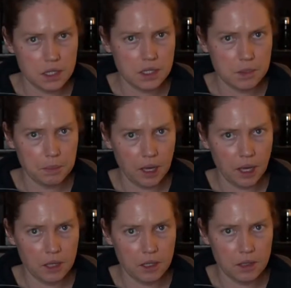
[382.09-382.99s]
to this
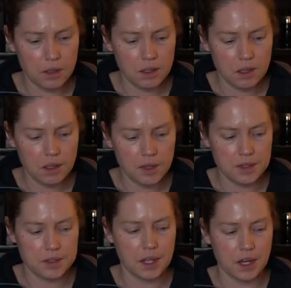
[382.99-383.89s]
bag
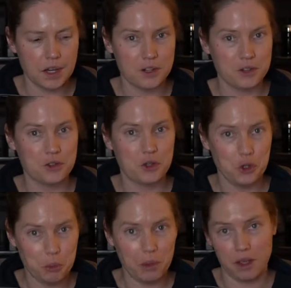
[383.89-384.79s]
is that it is
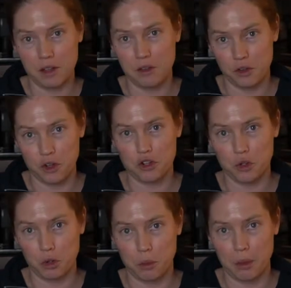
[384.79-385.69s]
too big for a
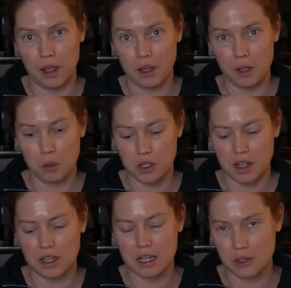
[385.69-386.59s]
shoulder bag, which I
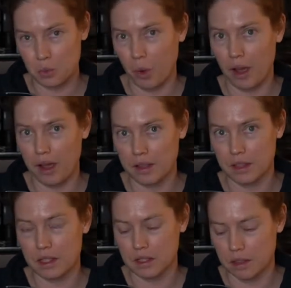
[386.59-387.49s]
think is why
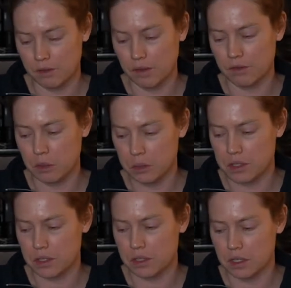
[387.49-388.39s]
the 50 was
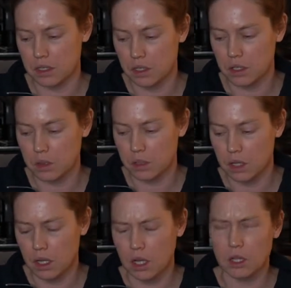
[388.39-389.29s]
discontinued.
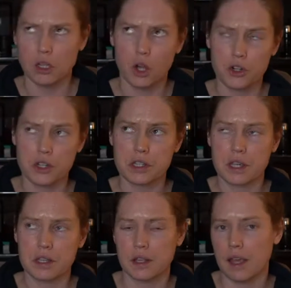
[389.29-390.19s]
The largest
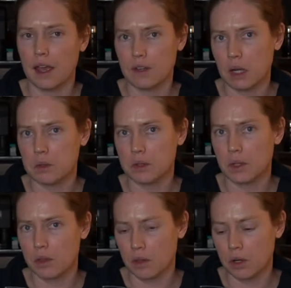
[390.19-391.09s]
size they have now is the
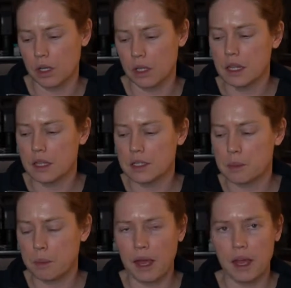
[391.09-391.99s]
30. This
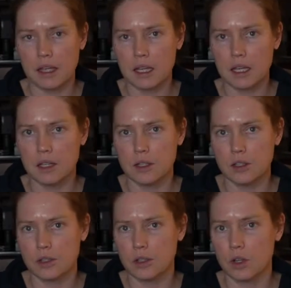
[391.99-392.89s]
bag
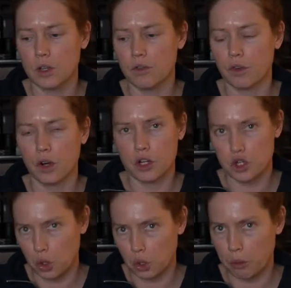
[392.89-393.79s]
is, for a
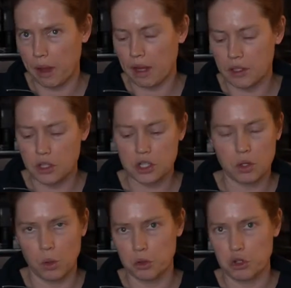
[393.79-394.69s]
shoulder bag, it just can
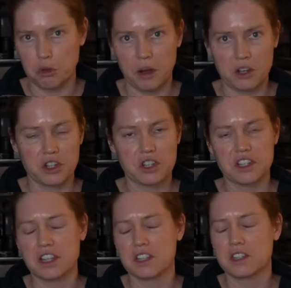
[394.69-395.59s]
hold too much. It
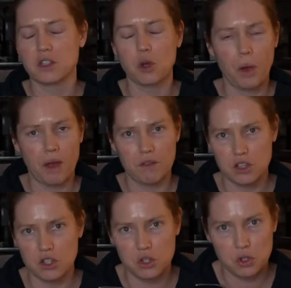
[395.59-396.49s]
just gets so heavy
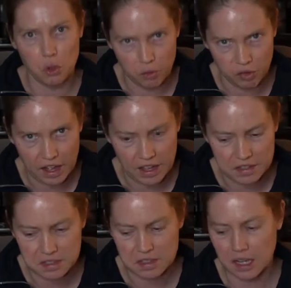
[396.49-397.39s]
so
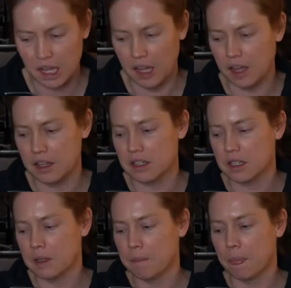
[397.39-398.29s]
fast, and
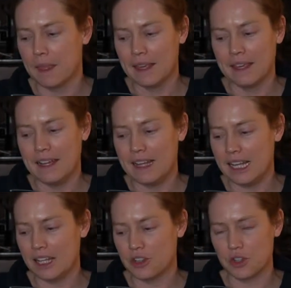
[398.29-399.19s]

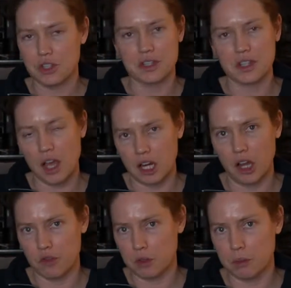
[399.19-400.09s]
it just is not
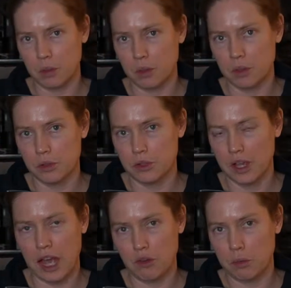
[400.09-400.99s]
comfortable to
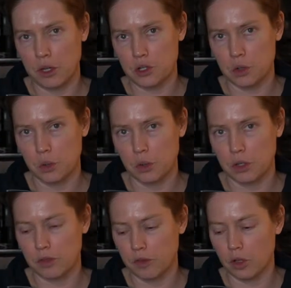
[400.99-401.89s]
have on my
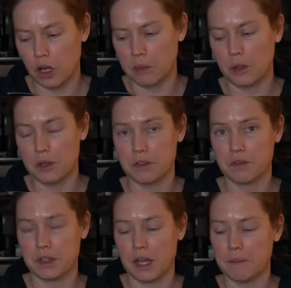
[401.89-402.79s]
shoulder for long periods of
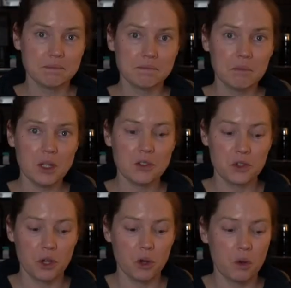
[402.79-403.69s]
time.
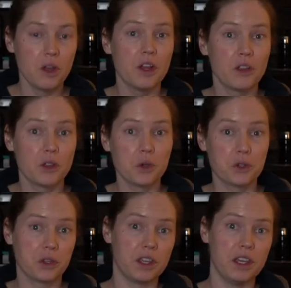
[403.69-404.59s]
So those
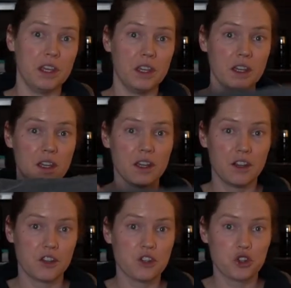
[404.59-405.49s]
are the
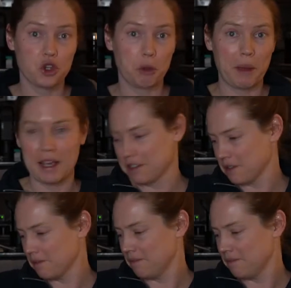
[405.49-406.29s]
shoulder bags.